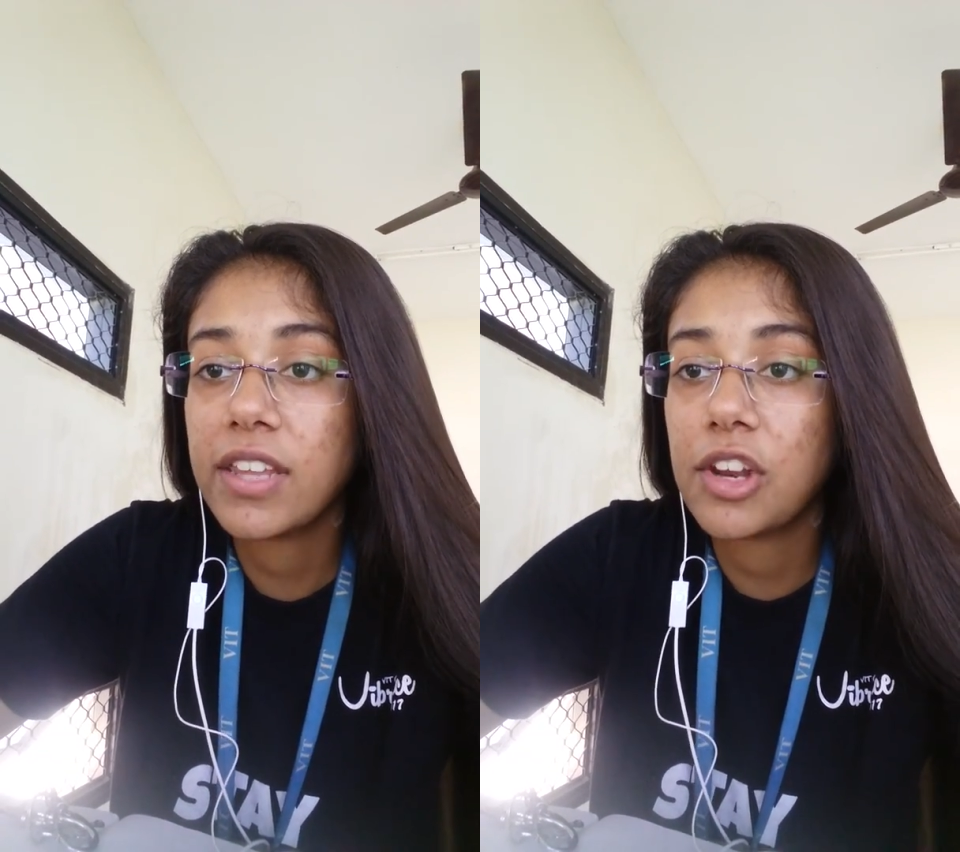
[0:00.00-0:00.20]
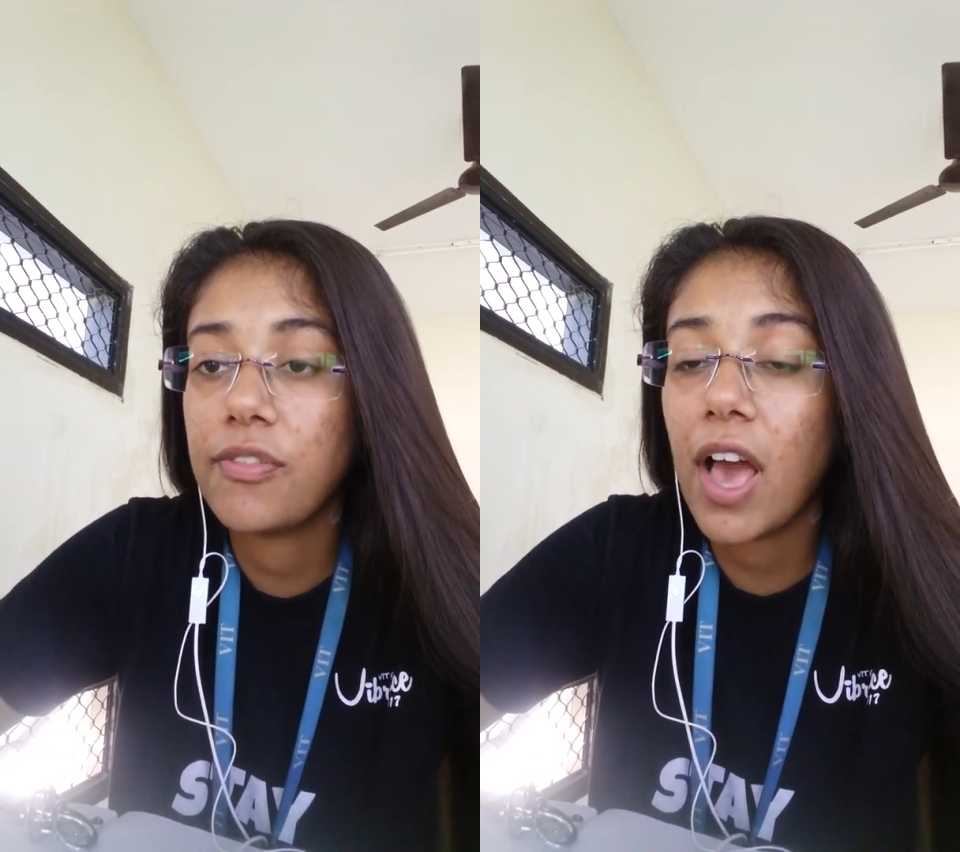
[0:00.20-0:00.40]

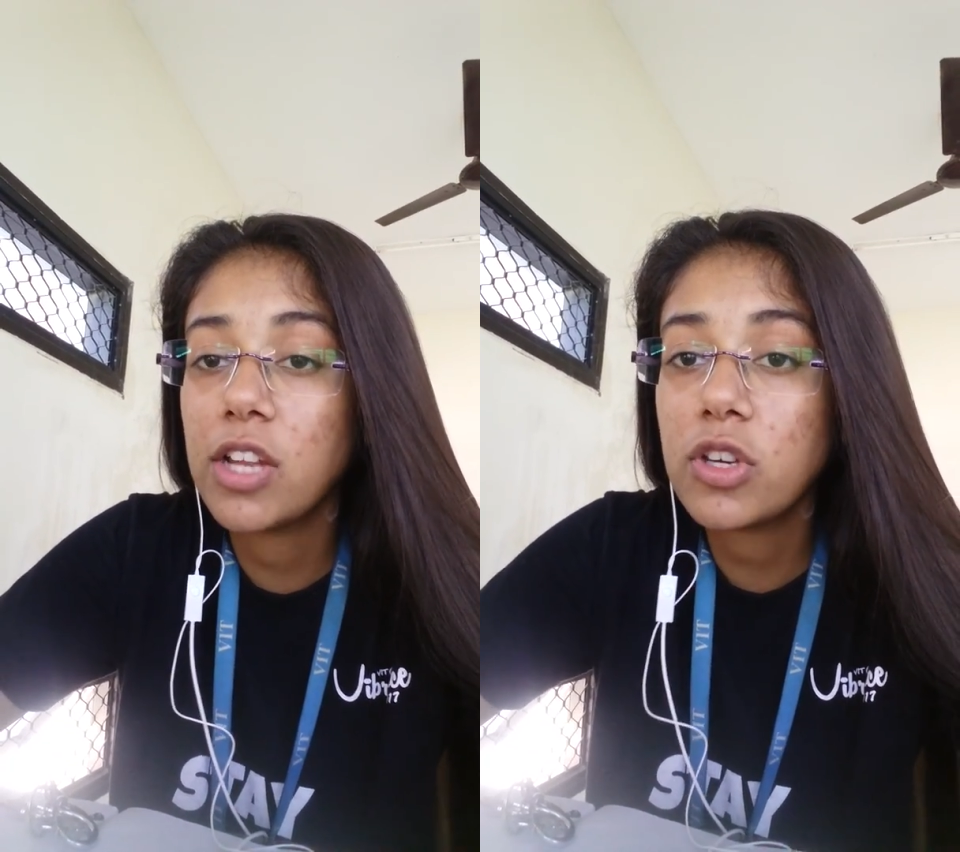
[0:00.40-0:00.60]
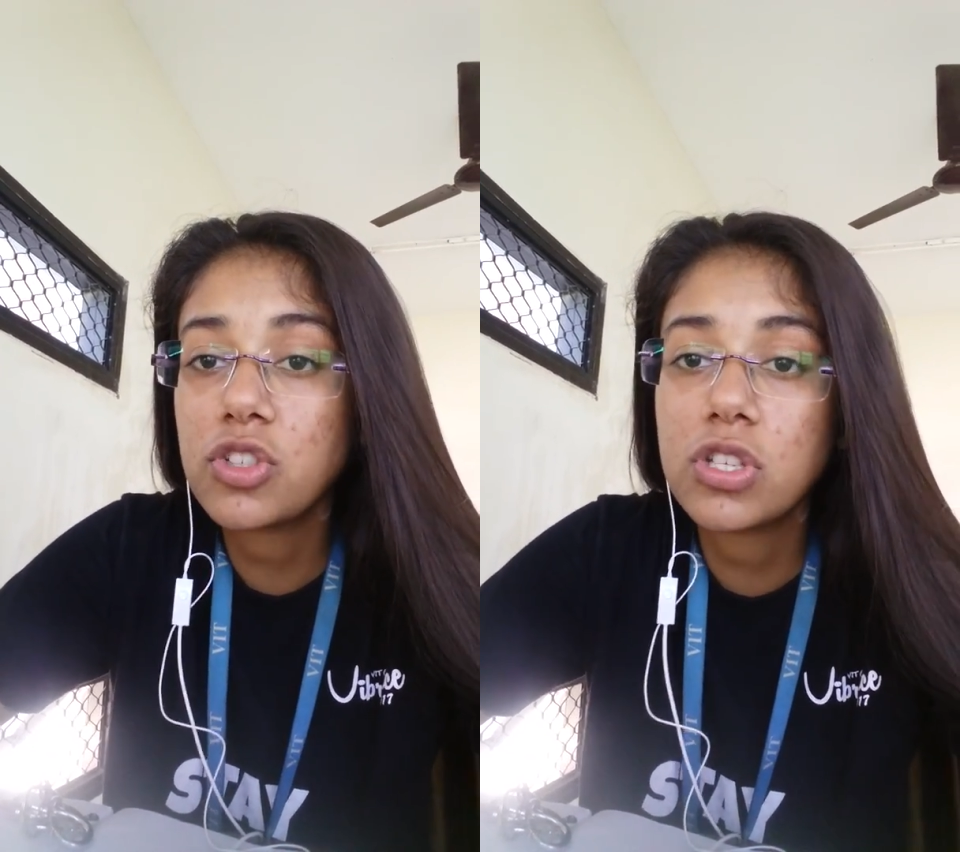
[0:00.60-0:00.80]
Their
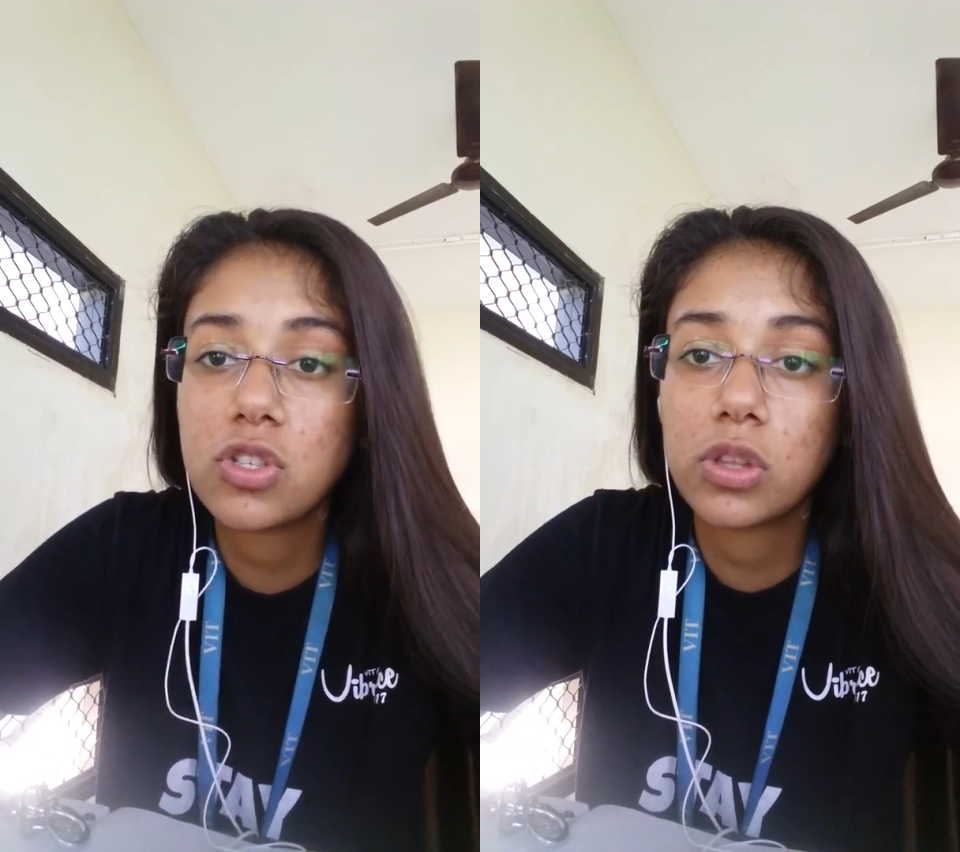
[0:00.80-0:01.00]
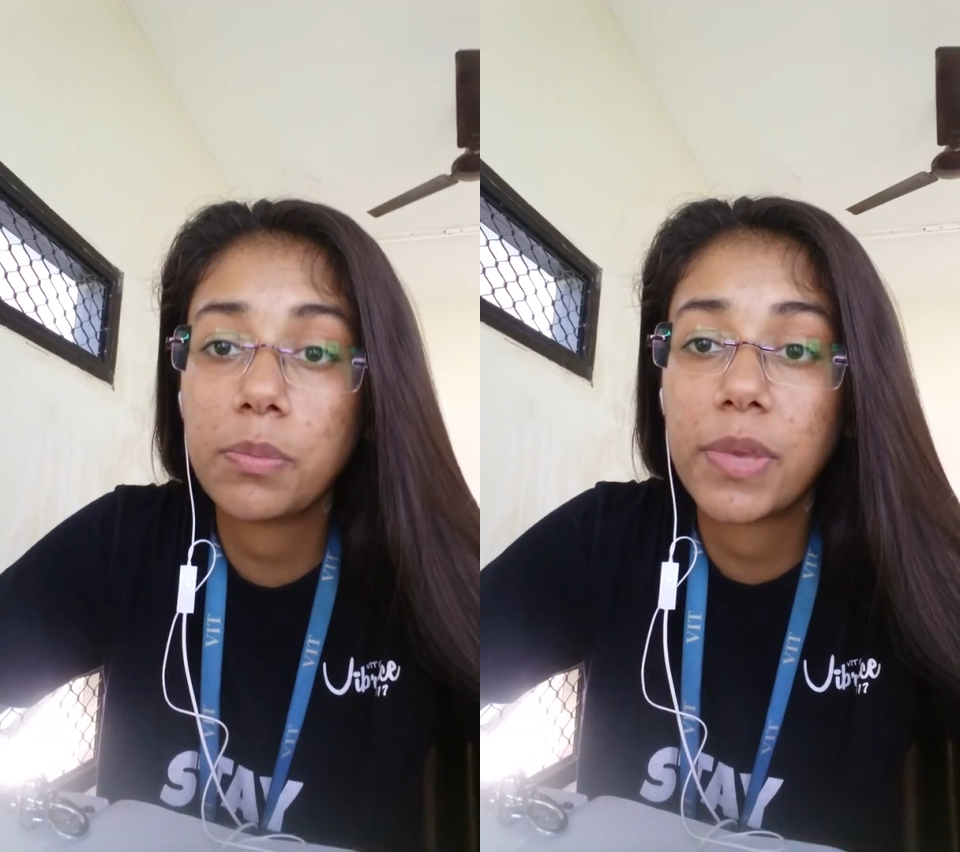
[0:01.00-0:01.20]
evaluation
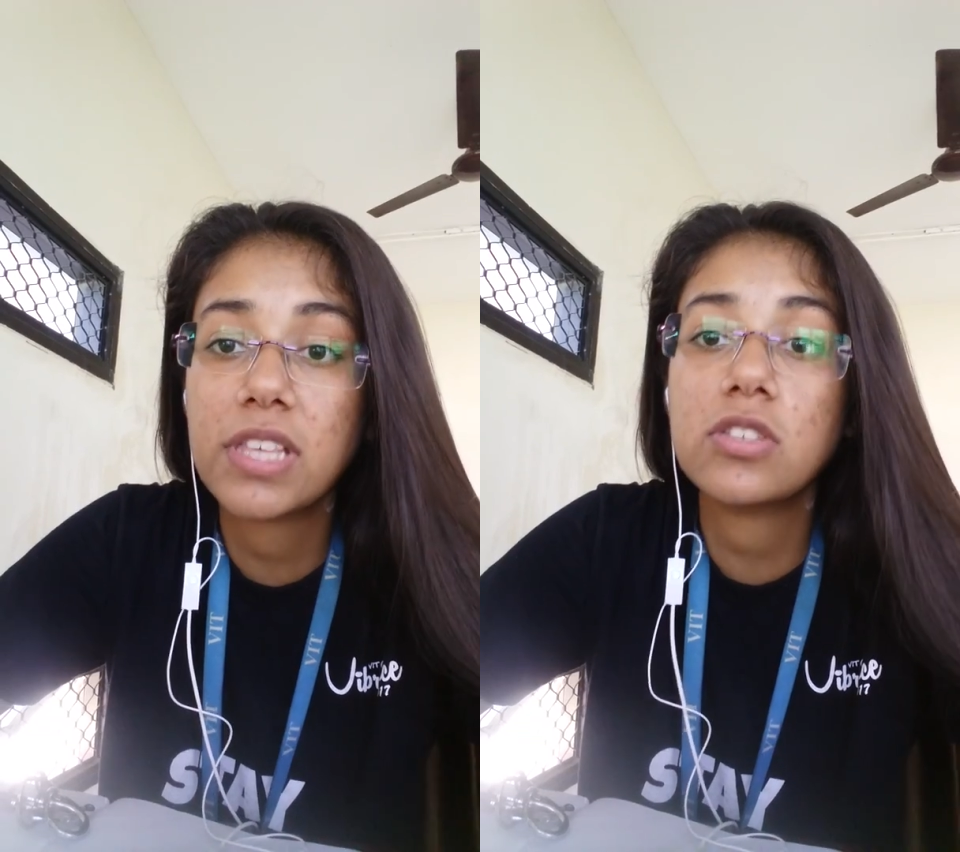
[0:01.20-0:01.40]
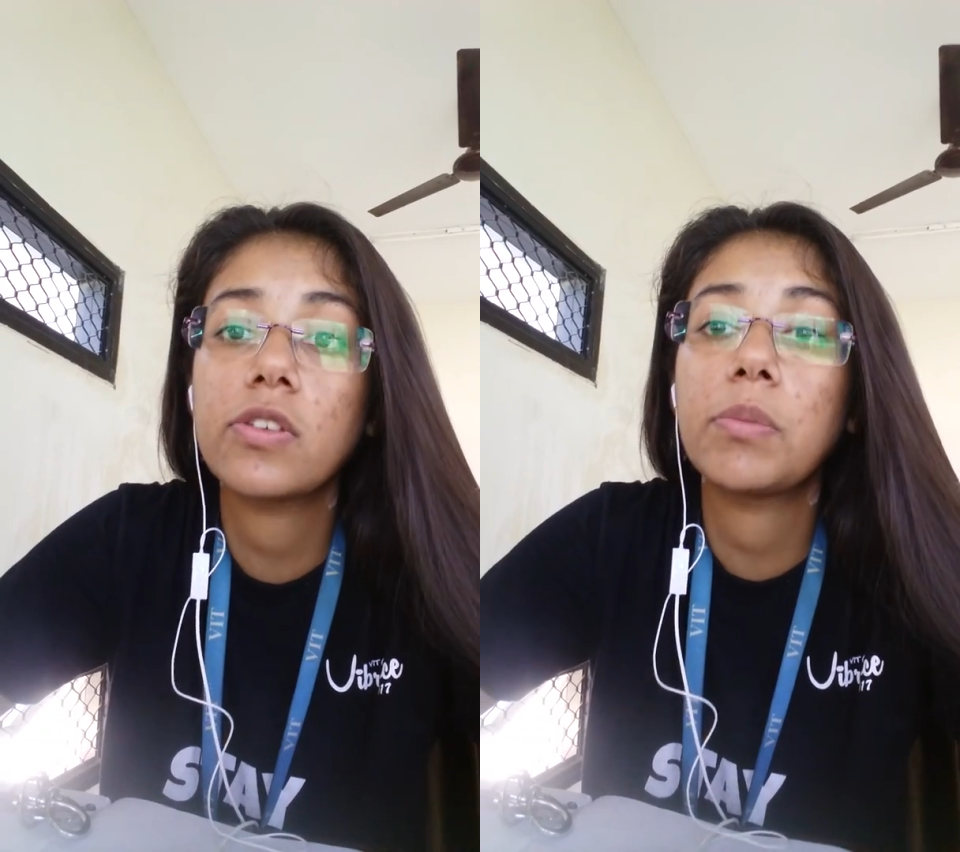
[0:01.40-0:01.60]
is on the
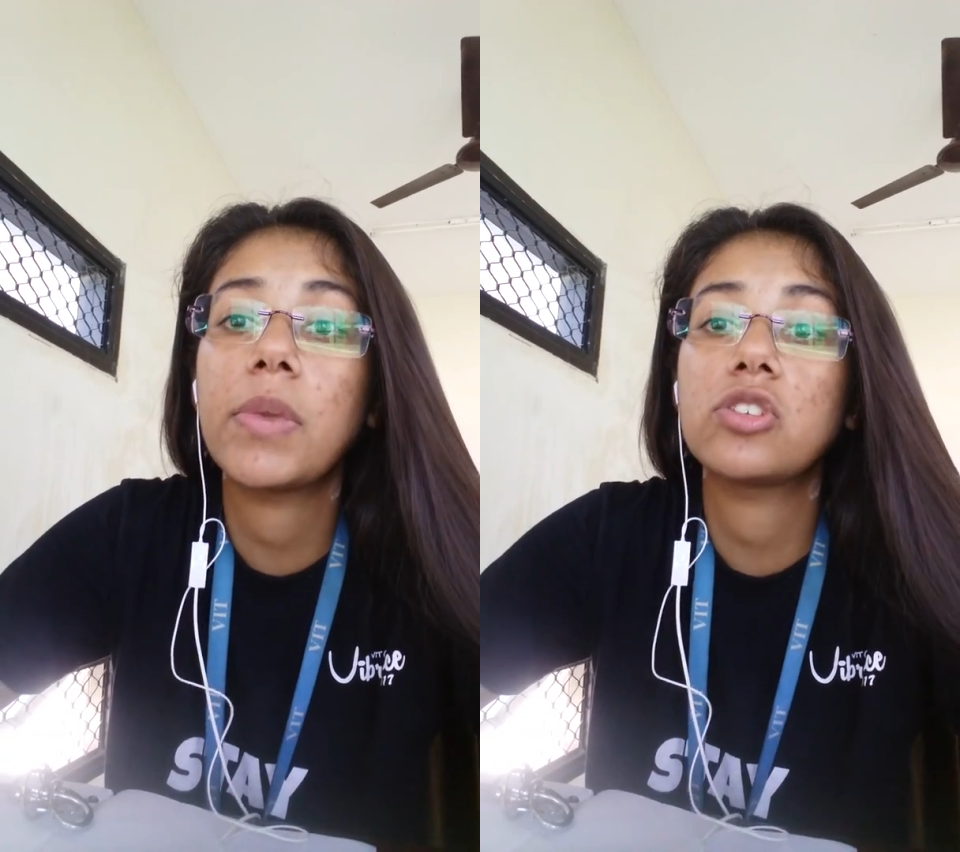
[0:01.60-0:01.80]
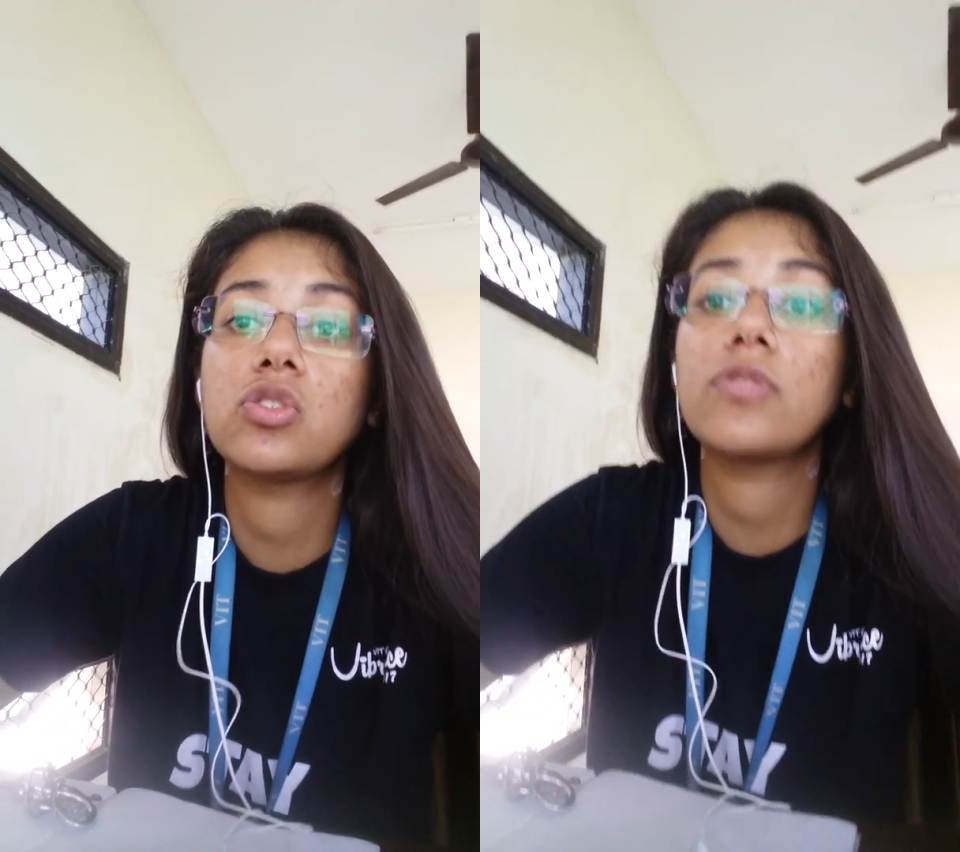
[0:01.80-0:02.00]
basis of the
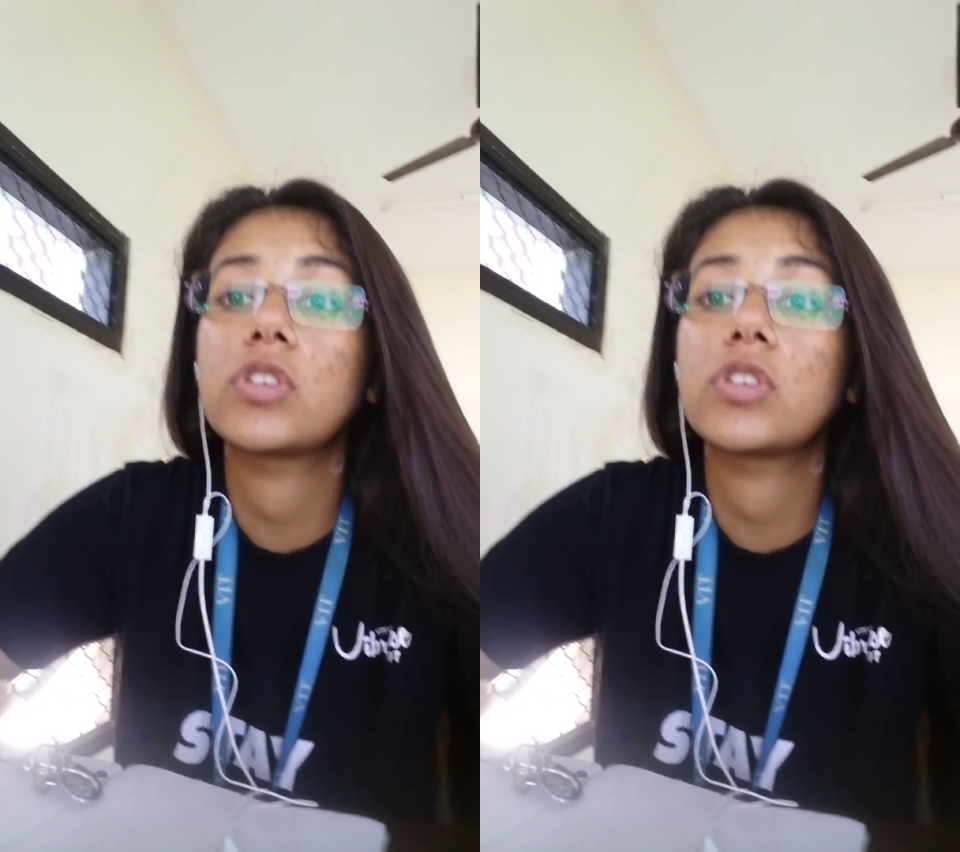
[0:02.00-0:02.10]
measure